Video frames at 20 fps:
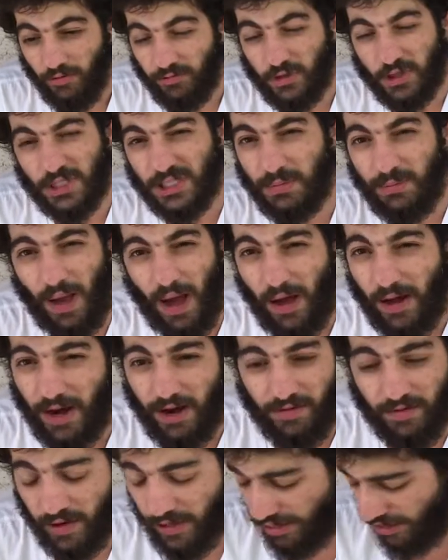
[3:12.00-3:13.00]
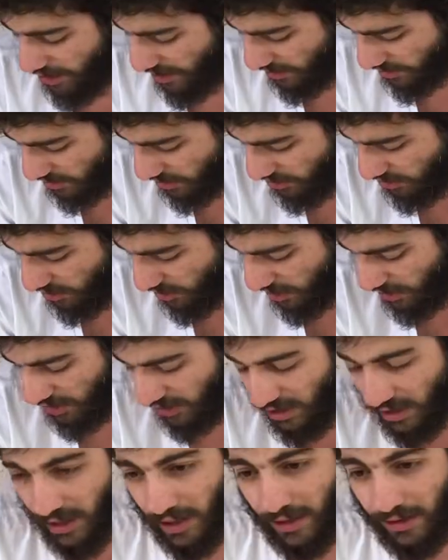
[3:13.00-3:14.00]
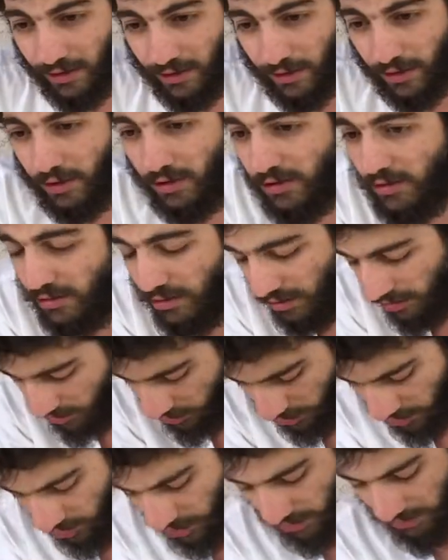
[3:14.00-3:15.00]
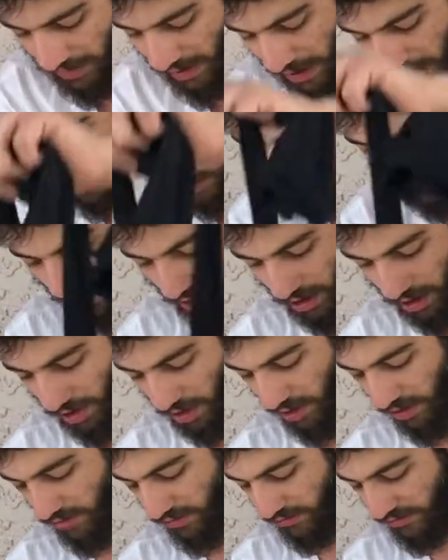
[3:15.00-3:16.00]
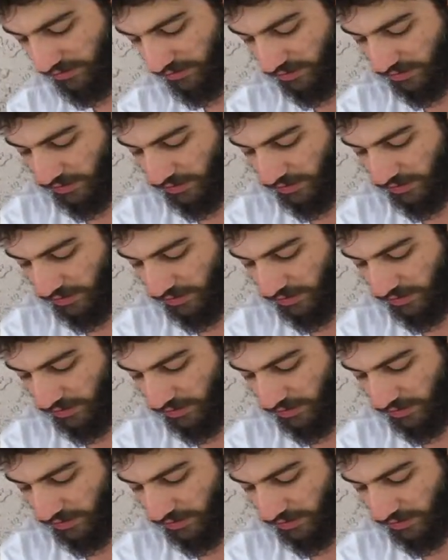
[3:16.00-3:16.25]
of just about everything. So you're going to get a good amount of